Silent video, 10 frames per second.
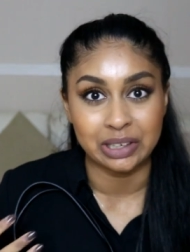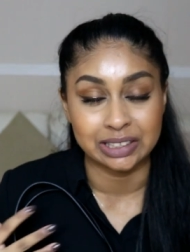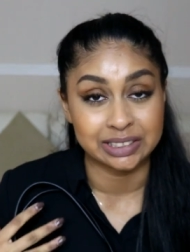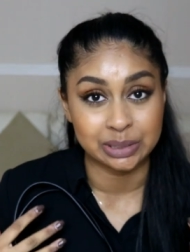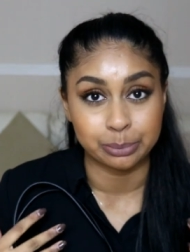
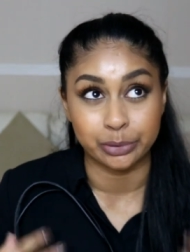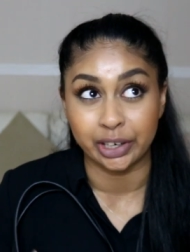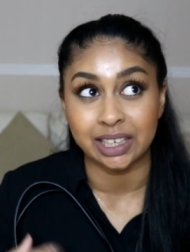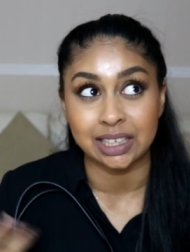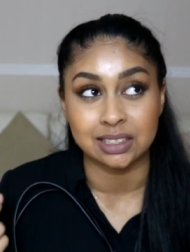It didn't
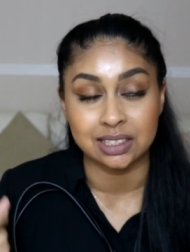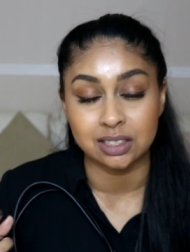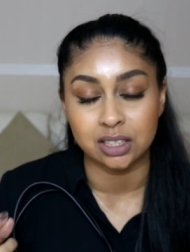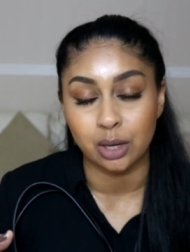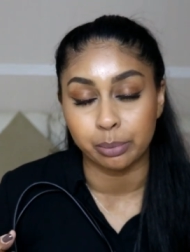break. It did
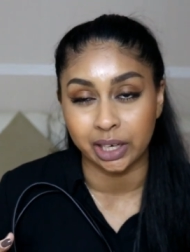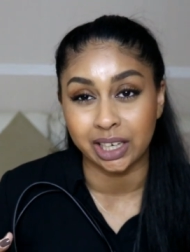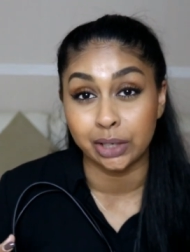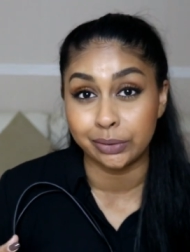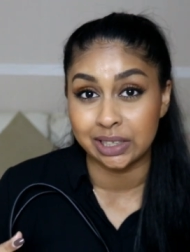start
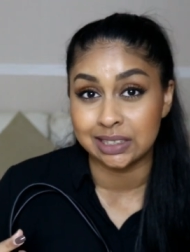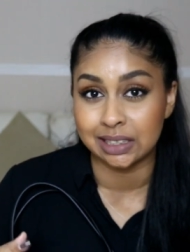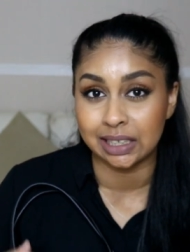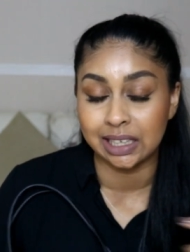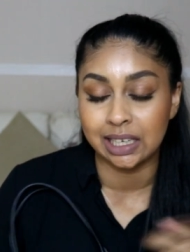breaking
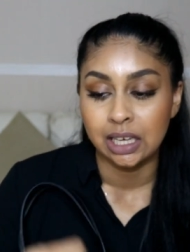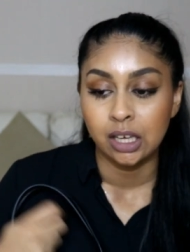recently.